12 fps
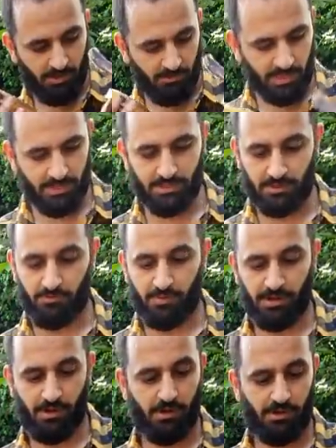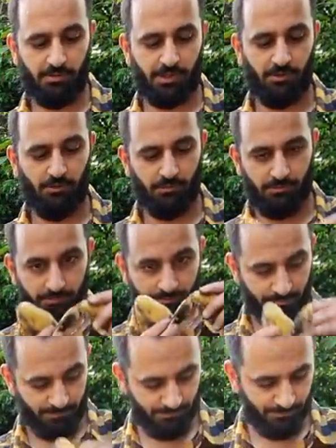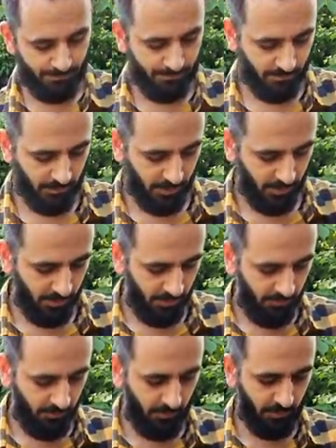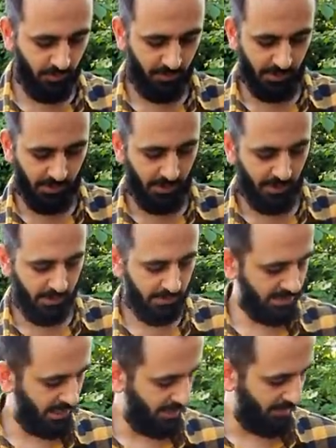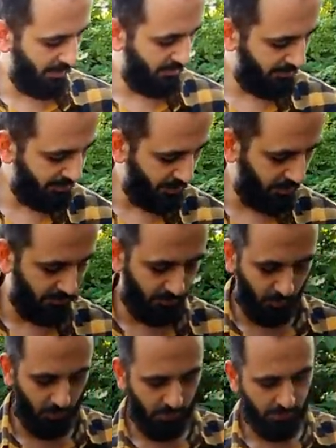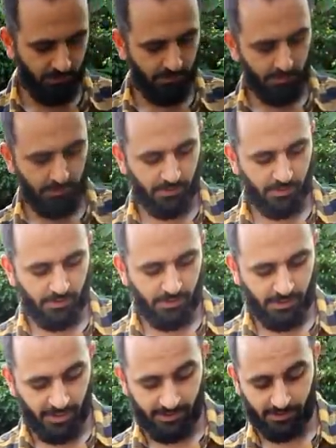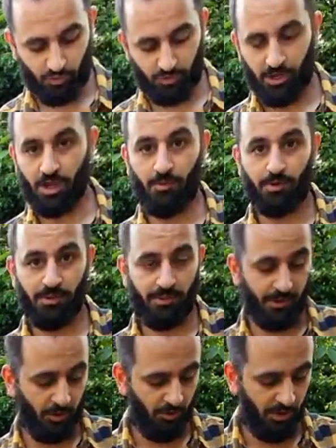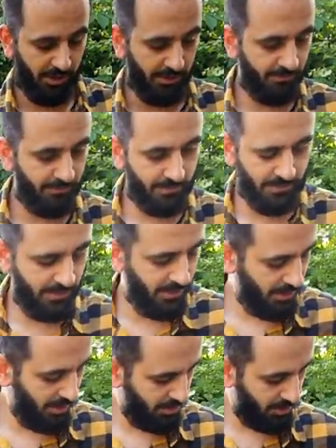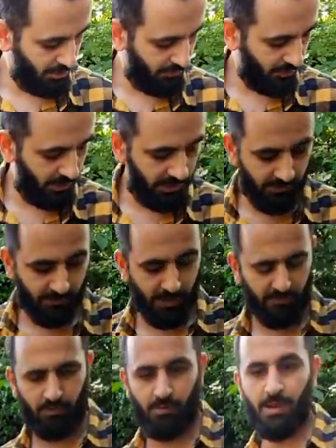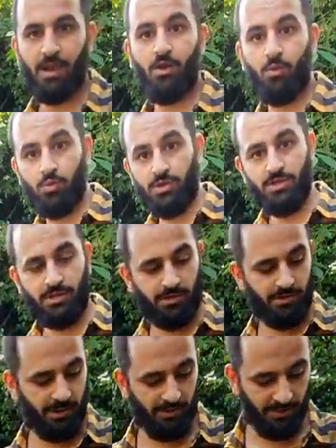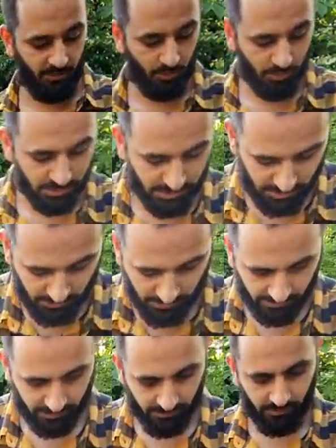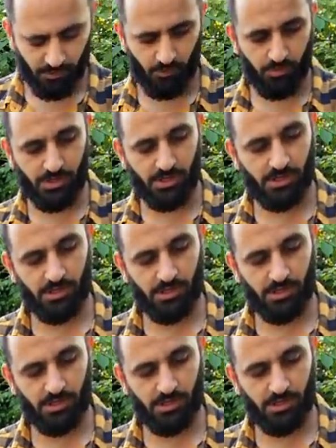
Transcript: pieces of banana peel, thrown them in there, take about three or four, and there's already a couple in there already. So you've got to leave that for about a week, and then once you've left it for a week,